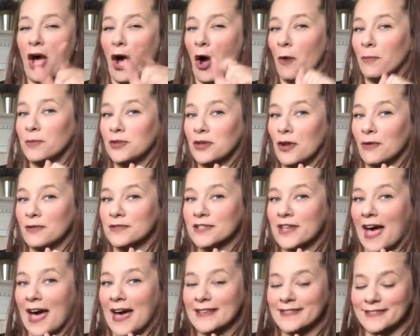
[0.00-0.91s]
I hope you notice,
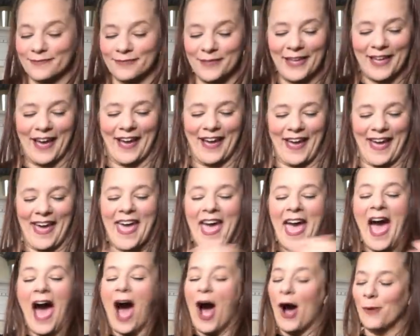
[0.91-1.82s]
guys. I
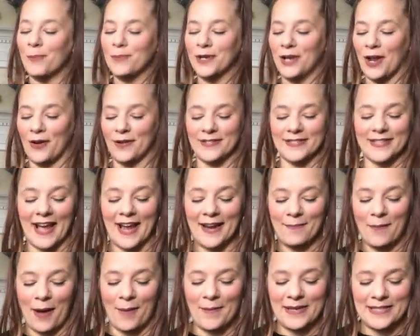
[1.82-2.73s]
hope you notice
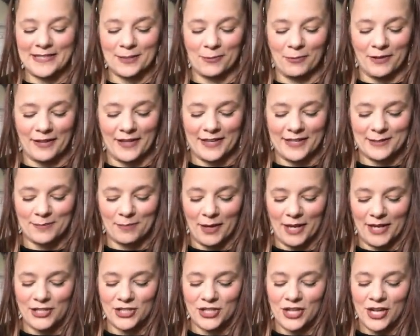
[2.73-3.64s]
I'm not messing with it as
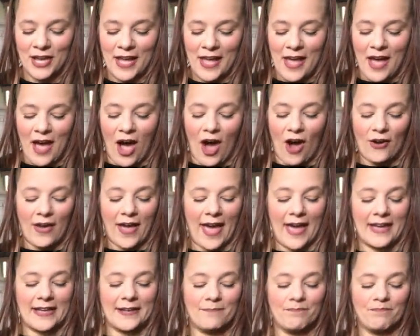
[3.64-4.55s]
much.
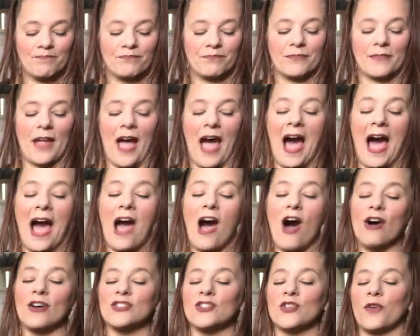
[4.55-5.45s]
Okay, I
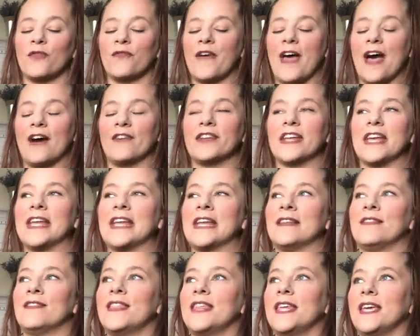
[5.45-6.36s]
also found
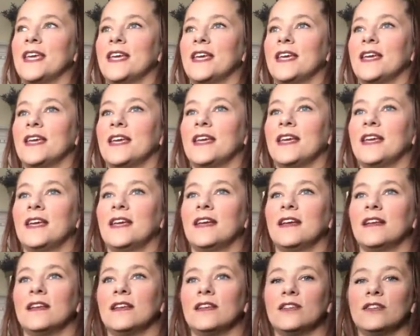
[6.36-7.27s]
in
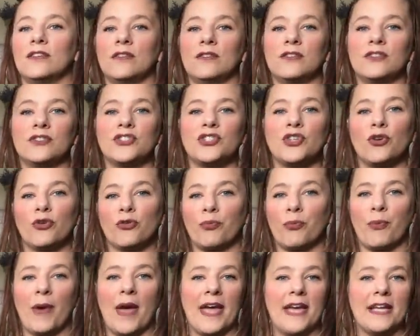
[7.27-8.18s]
the
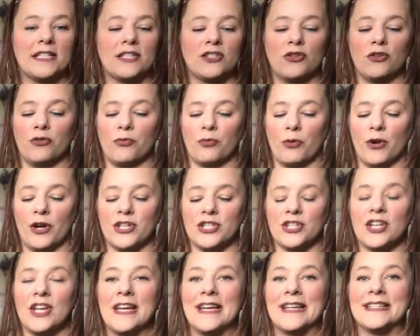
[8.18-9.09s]
toothpaste,
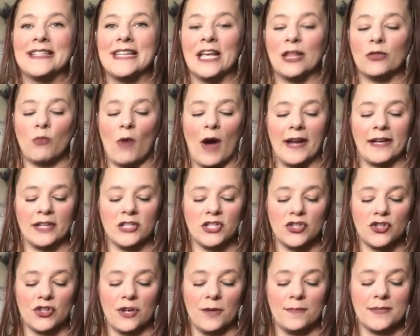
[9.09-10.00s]
toothbrush, teeth whitening
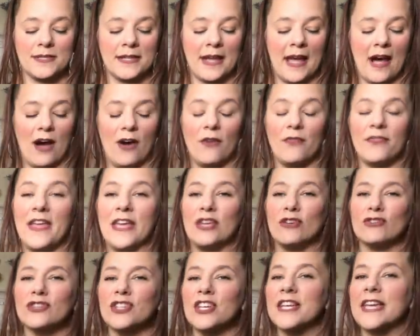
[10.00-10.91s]
strips. Now, they
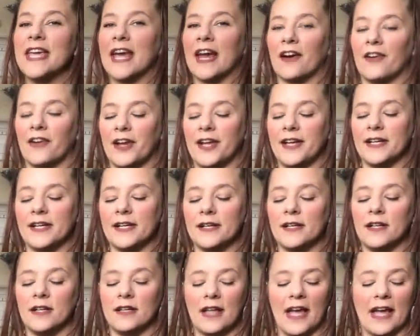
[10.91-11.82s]
usually carry
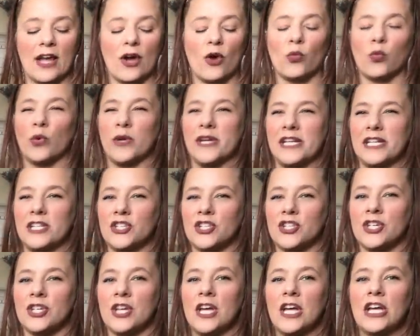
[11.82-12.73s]
like a
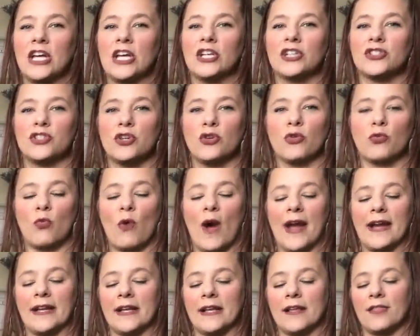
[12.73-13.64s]
reach tooth
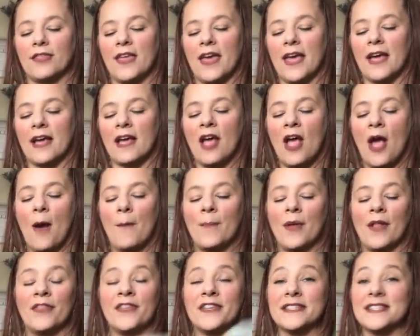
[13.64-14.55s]
whitening thing,
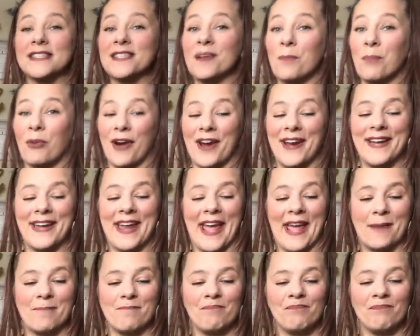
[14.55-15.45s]
but this is a brand
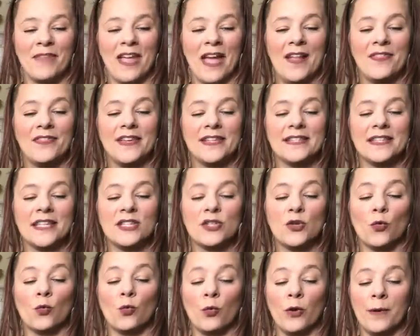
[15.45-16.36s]
name. This
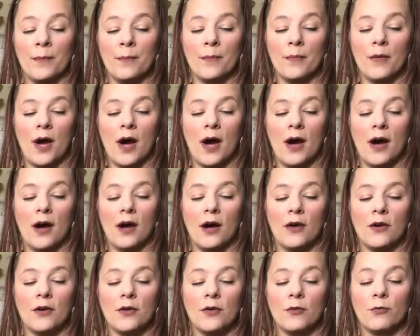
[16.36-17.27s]
is
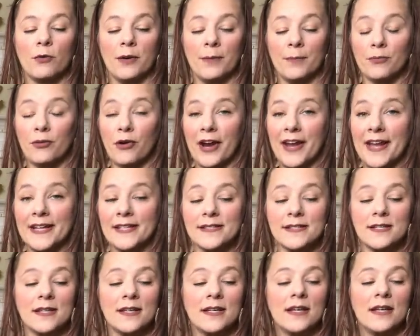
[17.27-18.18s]

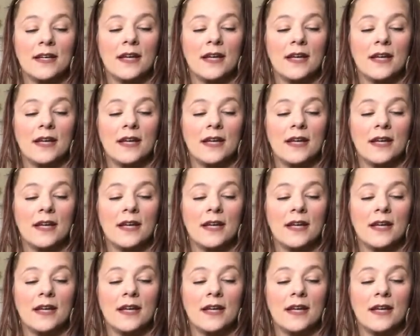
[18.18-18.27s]
Rembrandt.